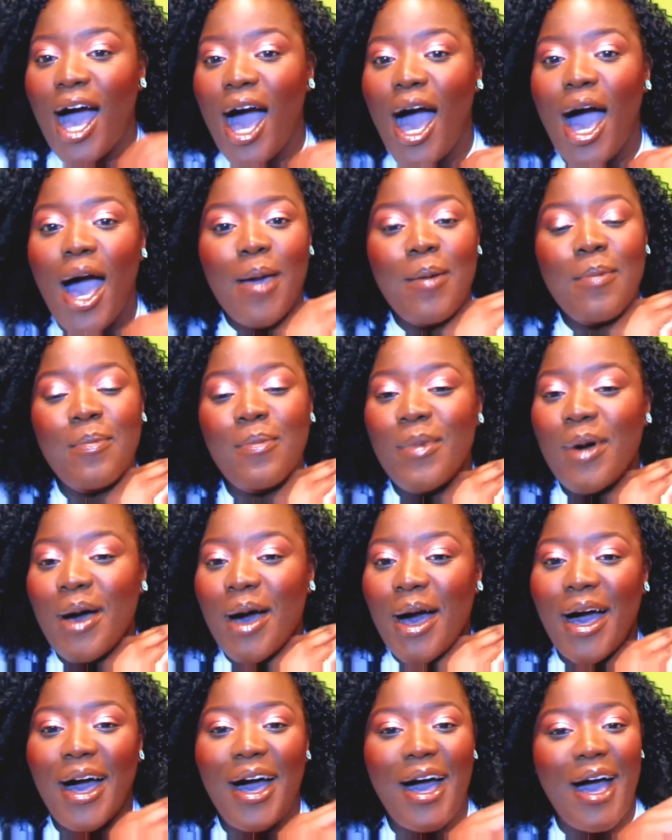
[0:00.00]
I'm
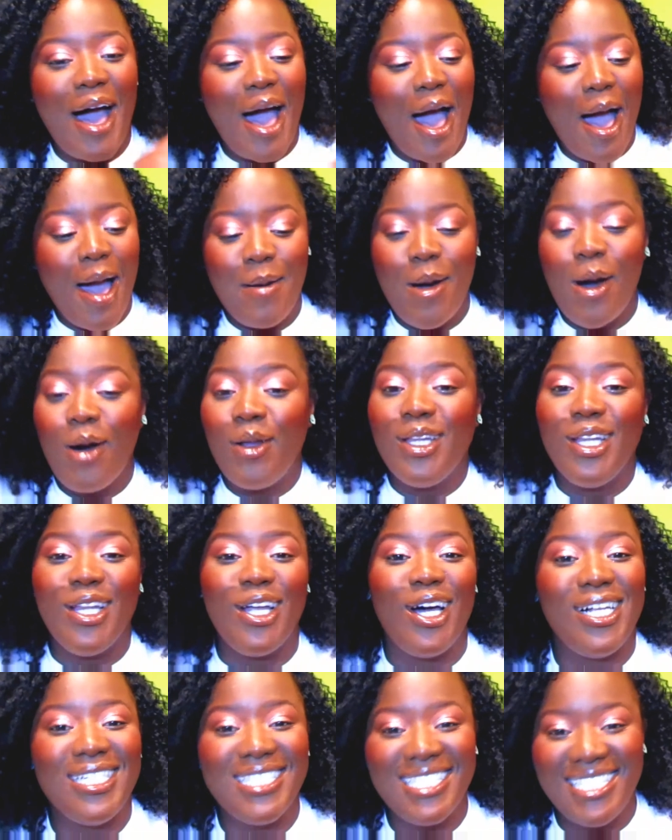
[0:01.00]
holding
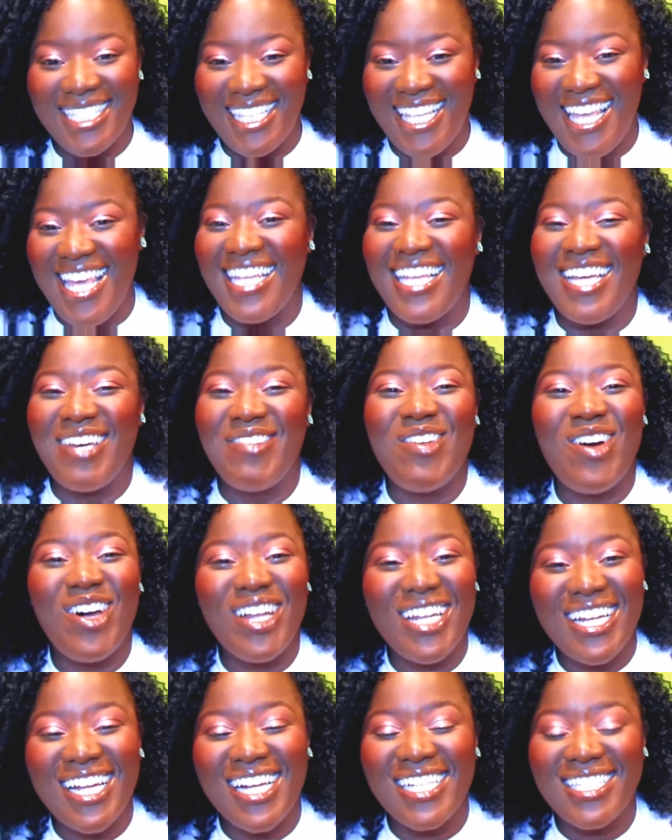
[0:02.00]
on to this. I'm
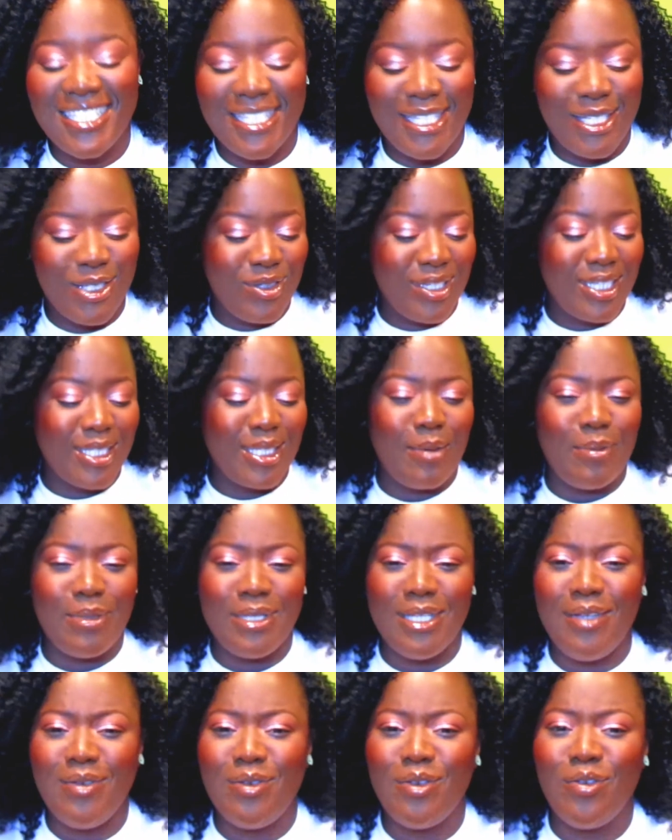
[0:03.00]
holding on to this one because I
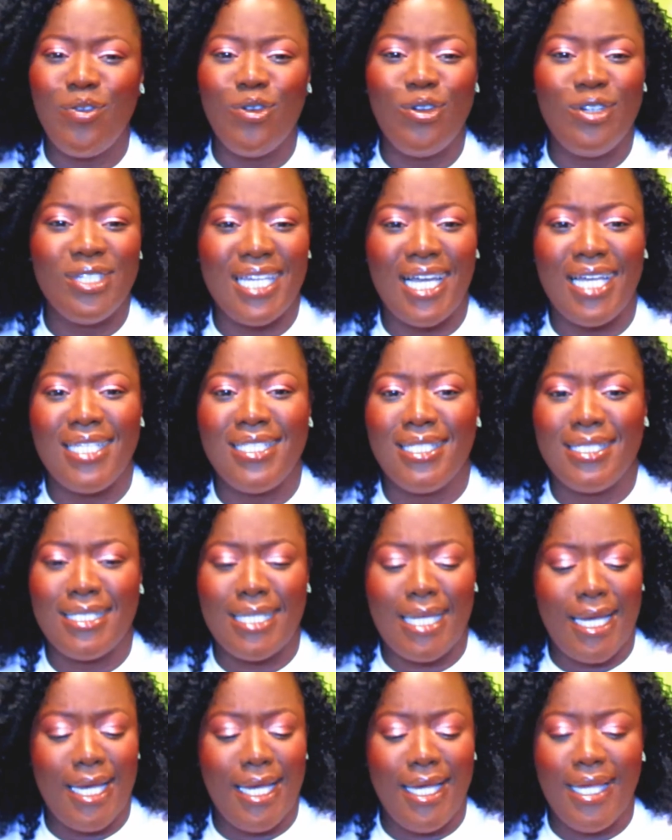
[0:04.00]
believe the full size is
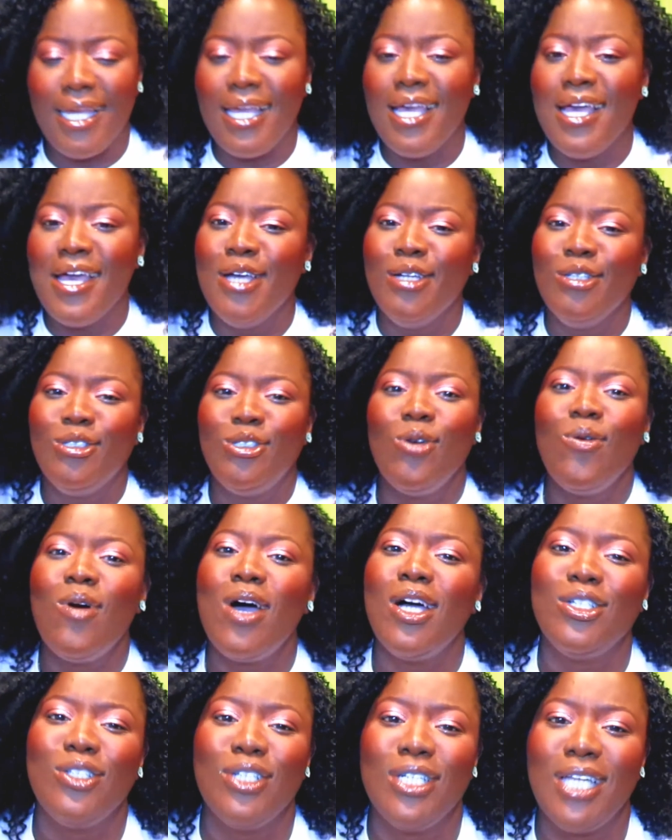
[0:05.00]
like
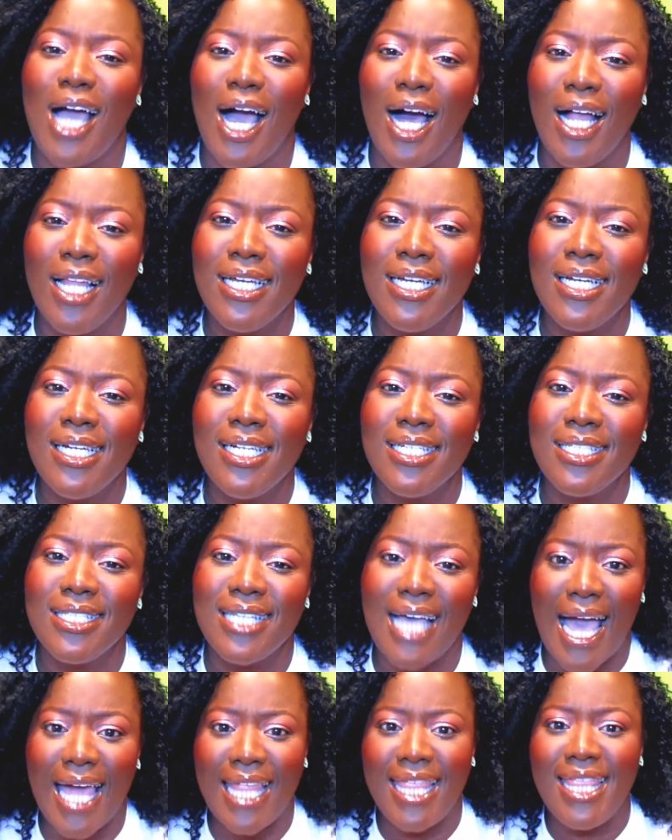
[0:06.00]
$200.
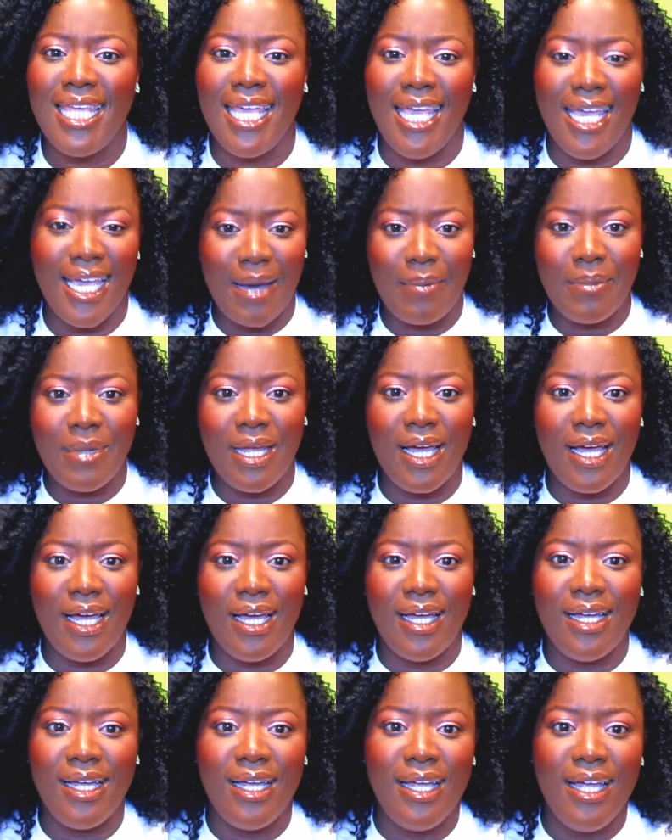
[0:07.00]
I think I'm
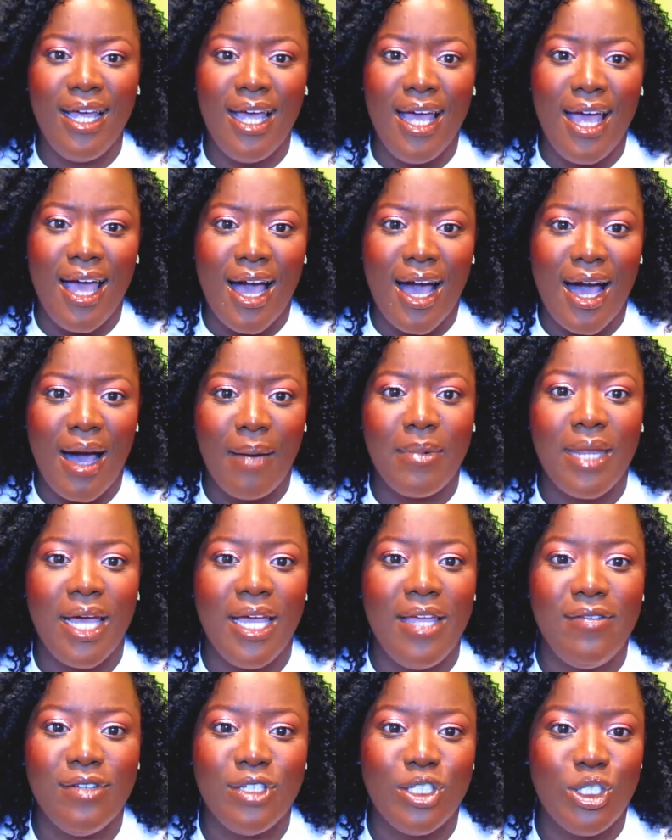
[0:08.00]
not
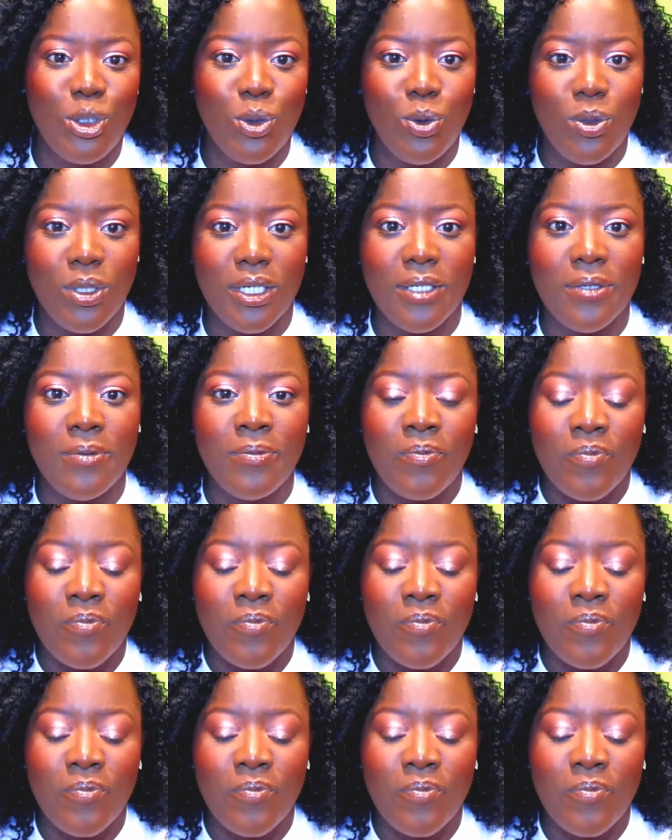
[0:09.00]
even sure.